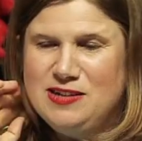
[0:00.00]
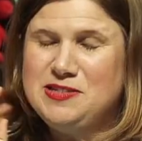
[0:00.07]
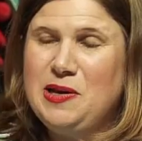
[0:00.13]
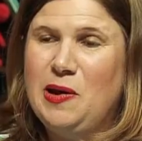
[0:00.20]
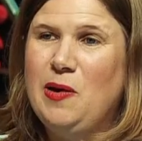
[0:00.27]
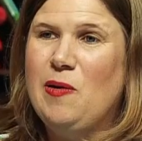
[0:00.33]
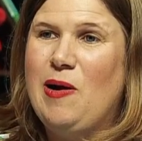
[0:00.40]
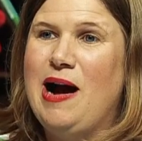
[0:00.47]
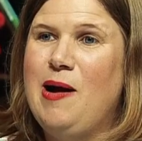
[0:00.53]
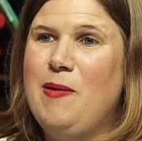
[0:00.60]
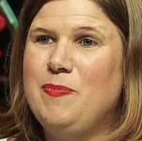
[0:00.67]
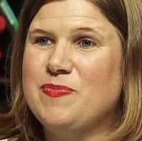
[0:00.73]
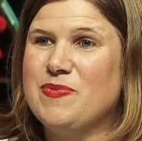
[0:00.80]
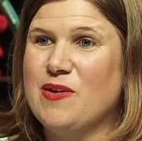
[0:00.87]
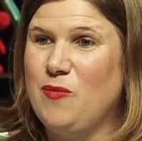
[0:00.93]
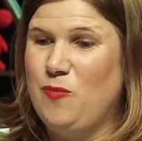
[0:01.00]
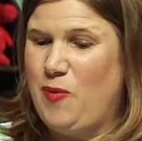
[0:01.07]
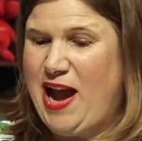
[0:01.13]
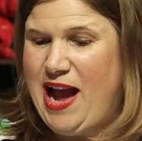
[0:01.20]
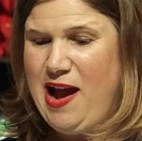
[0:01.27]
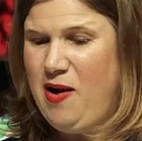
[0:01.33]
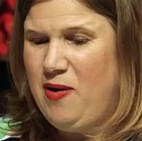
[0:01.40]
So,
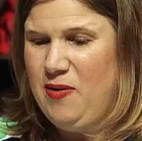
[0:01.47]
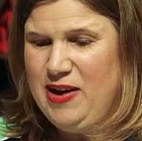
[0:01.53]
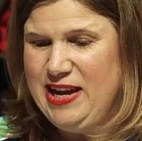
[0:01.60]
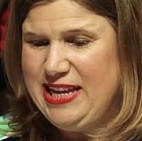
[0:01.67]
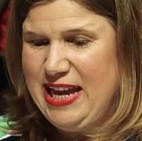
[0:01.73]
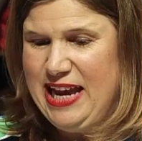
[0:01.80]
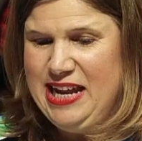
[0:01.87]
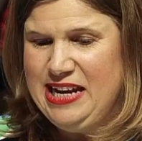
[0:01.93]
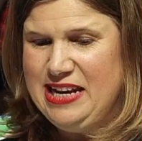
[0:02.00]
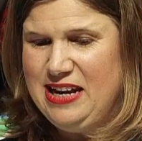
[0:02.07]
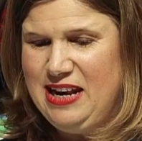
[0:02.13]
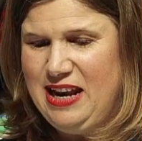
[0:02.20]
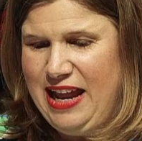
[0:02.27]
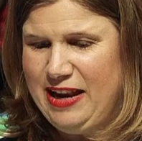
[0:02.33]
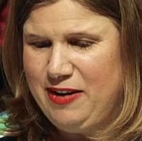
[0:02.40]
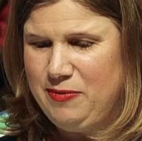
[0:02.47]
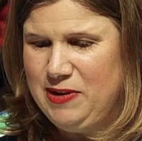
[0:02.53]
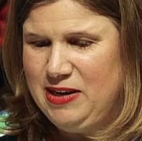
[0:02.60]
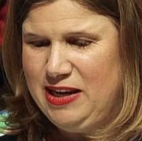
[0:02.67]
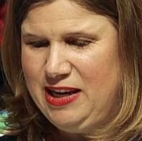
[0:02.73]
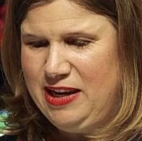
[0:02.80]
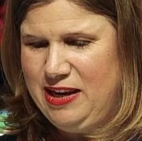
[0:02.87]
wow, again, like
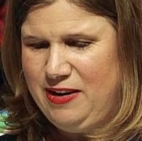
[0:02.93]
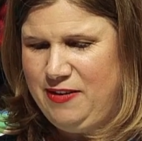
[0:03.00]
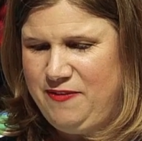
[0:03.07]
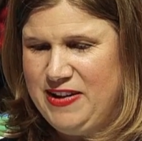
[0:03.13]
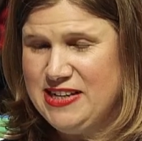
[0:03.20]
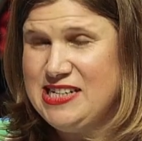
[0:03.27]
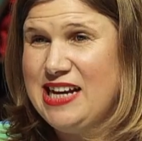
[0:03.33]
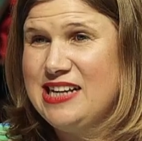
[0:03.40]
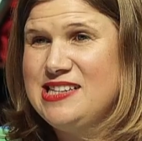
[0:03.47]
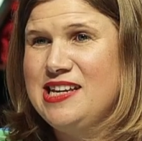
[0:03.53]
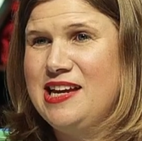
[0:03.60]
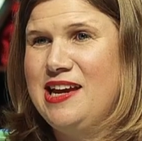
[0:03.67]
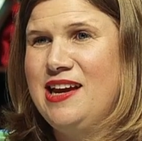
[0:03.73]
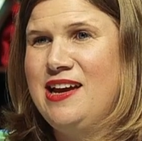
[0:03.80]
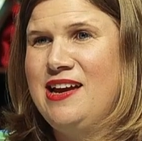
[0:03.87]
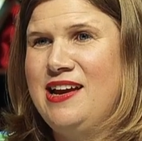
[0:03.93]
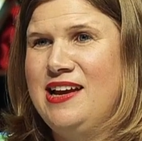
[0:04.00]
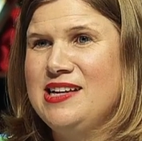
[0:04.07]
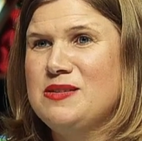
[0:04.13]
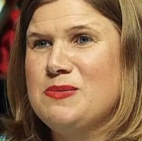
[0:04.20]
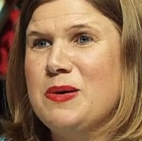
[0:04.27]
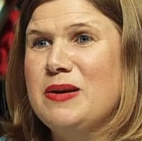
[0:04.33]
really fantastic
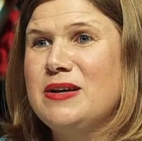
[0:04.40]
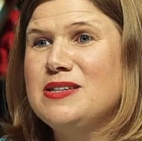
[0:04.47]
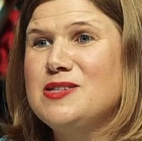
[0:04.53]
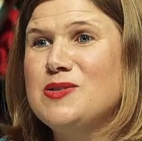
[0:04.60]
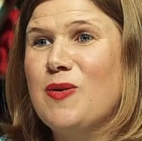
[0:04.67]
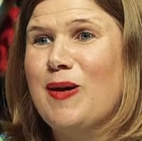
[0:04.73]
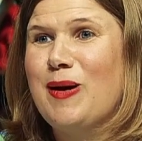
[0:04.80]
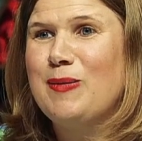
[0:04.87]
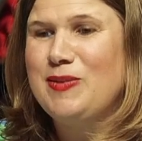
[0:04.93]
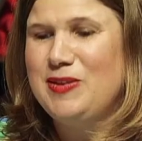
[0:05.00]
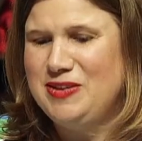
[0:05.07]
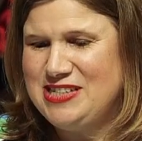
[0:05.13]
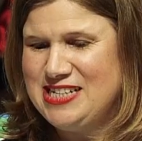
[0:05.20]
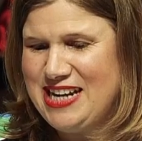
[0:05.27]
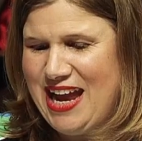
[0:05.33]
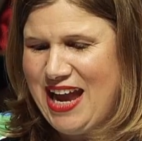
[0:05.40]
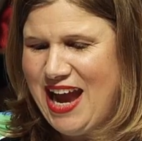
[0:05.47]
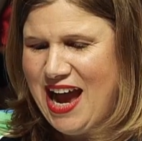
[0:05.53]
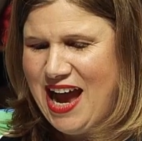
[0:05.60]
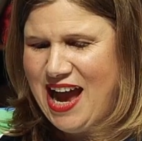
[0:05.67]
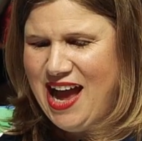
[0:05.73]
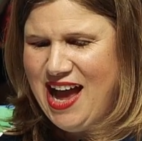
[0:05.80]
experience talking with you today,
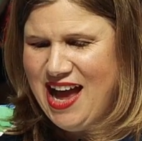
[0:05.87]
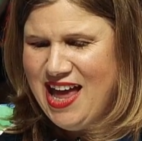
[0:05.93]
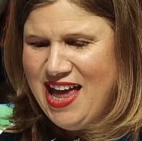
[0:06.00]
huh?